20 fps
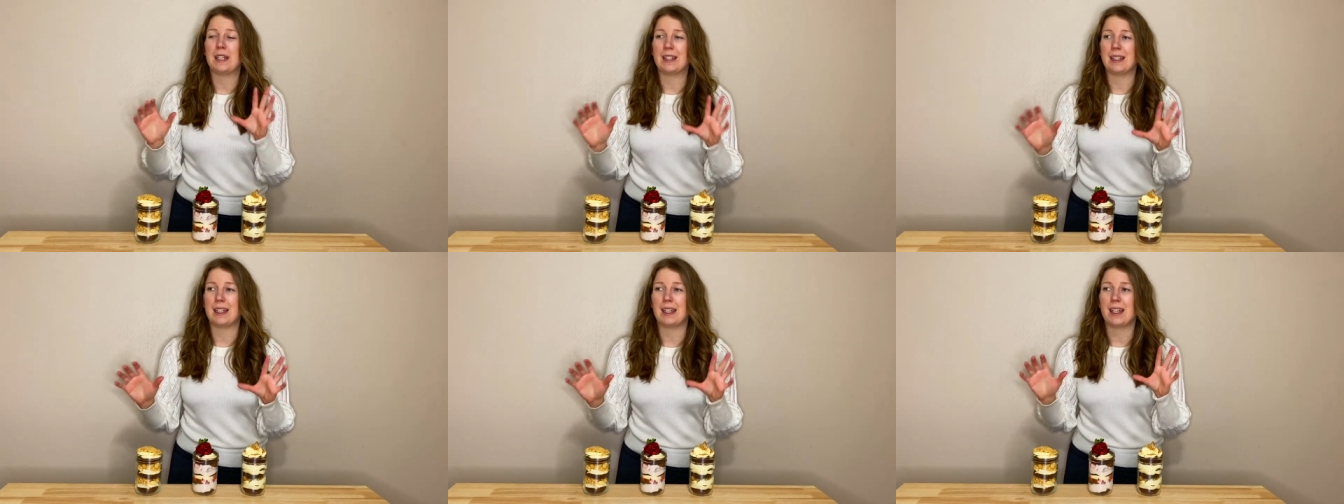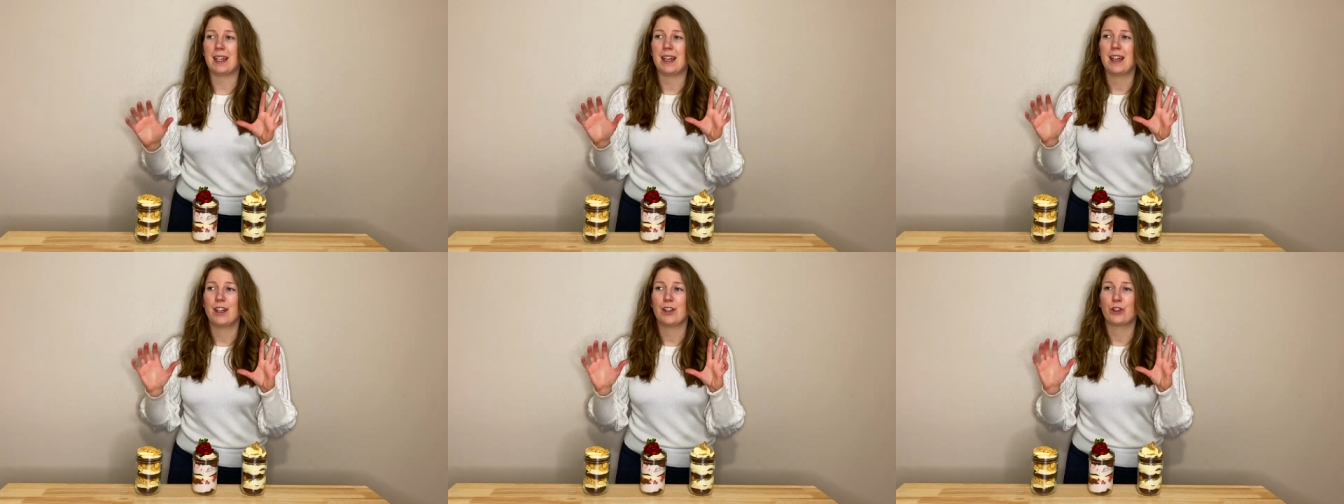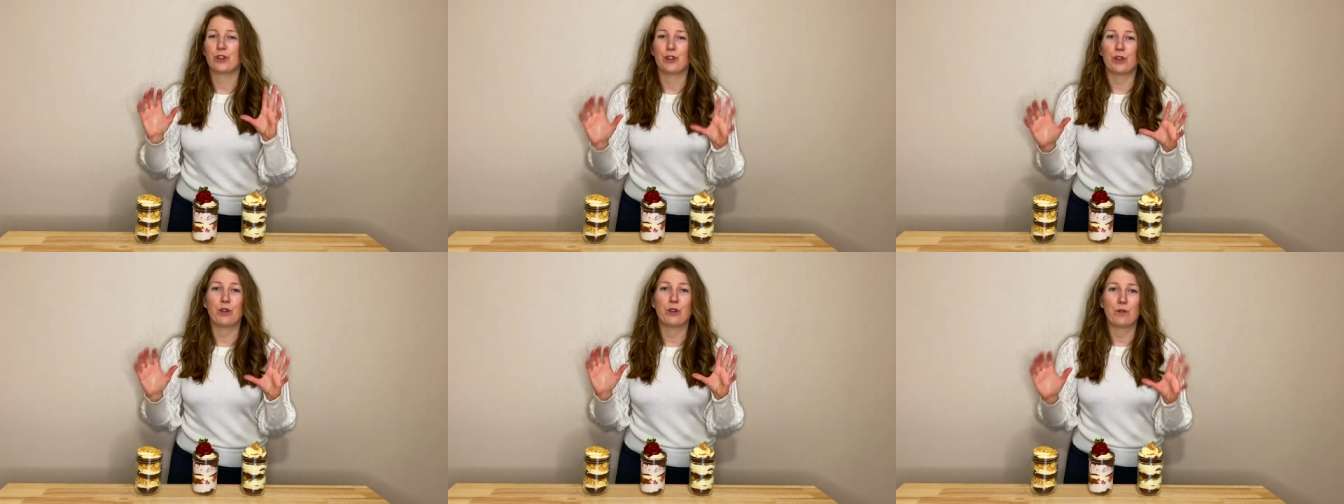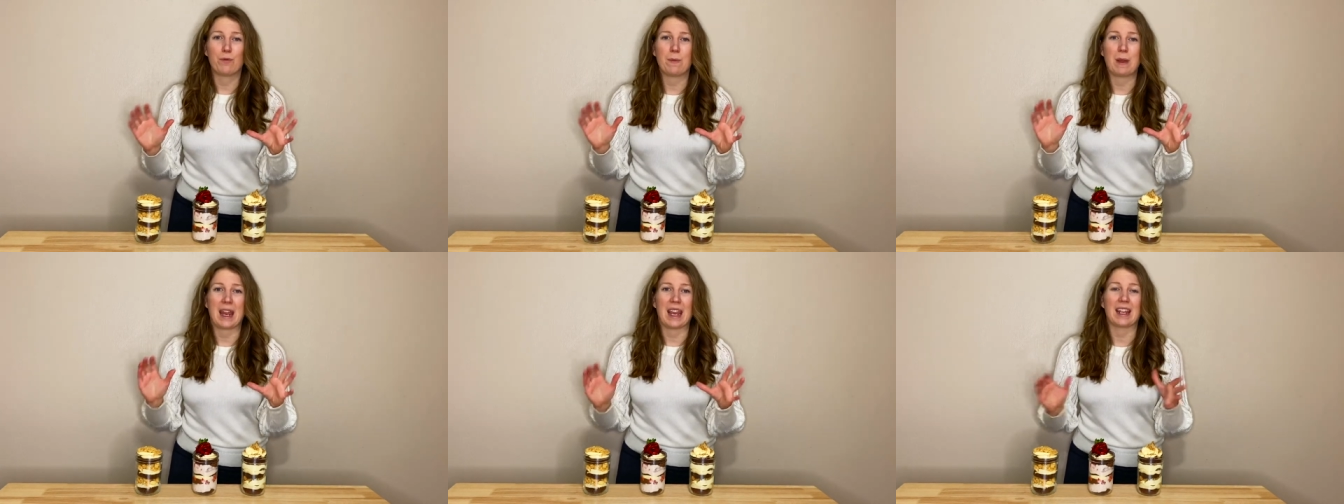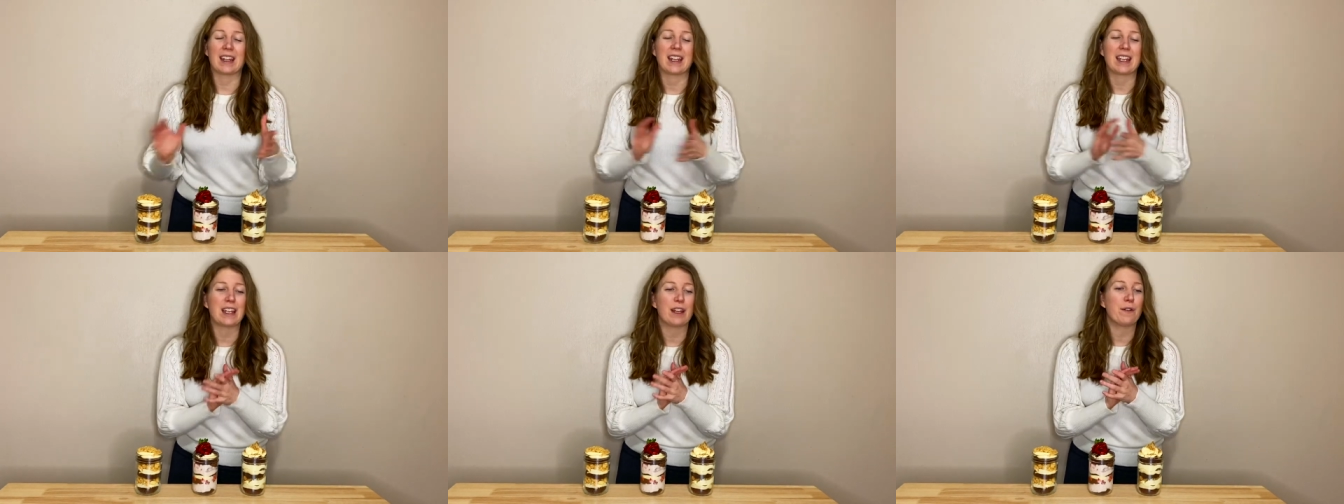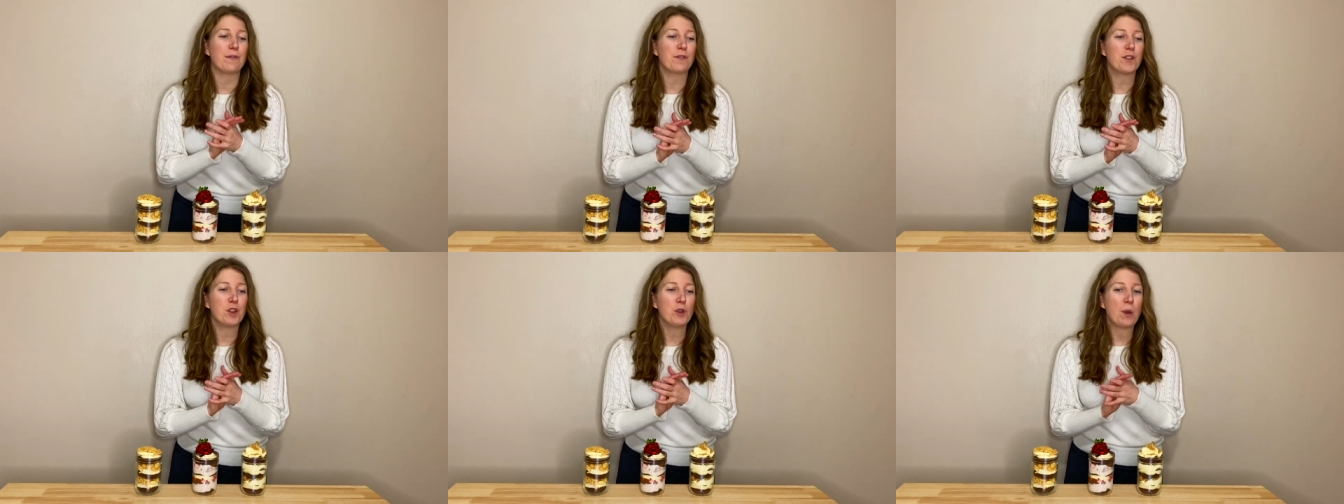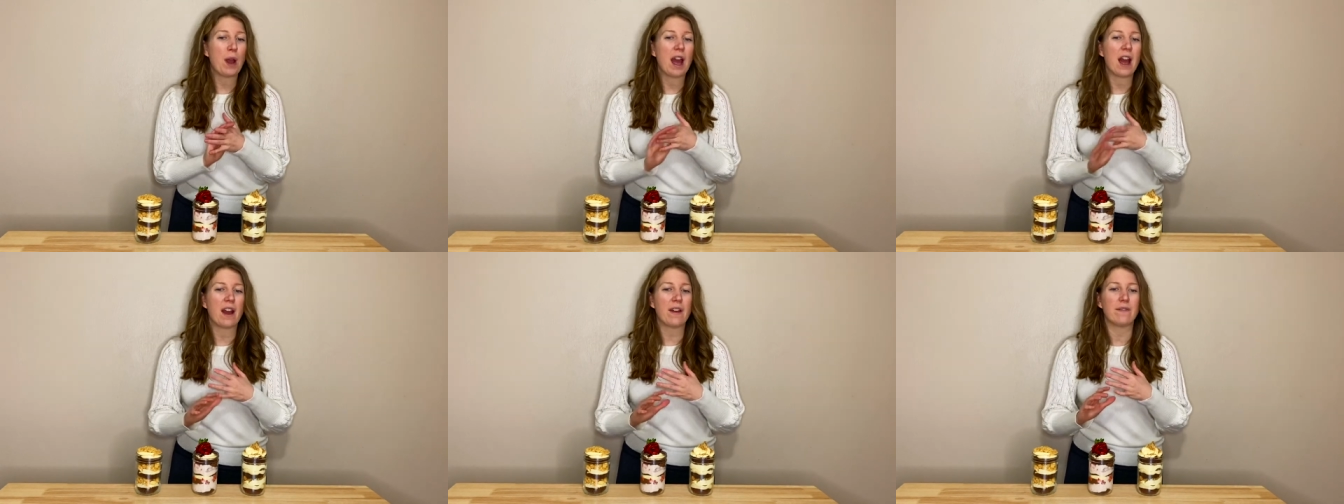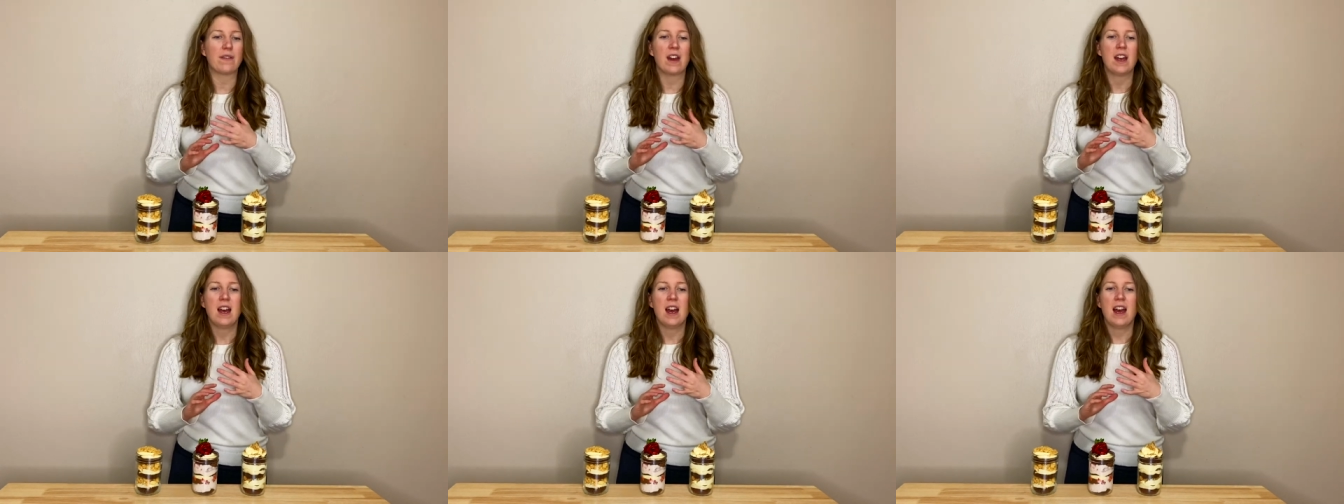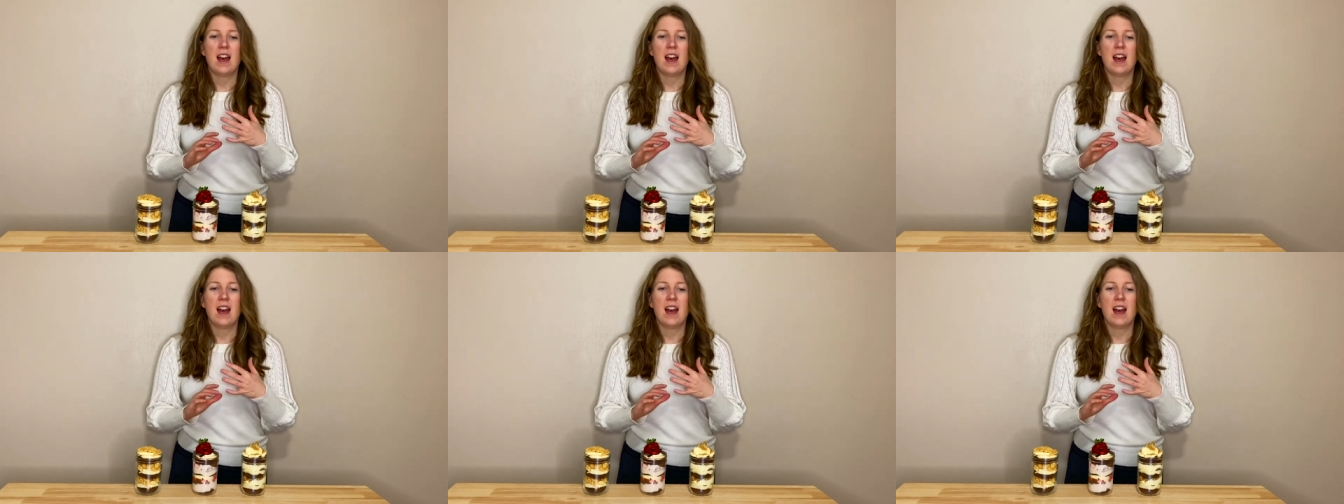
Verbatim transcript: easy to make. Like if you have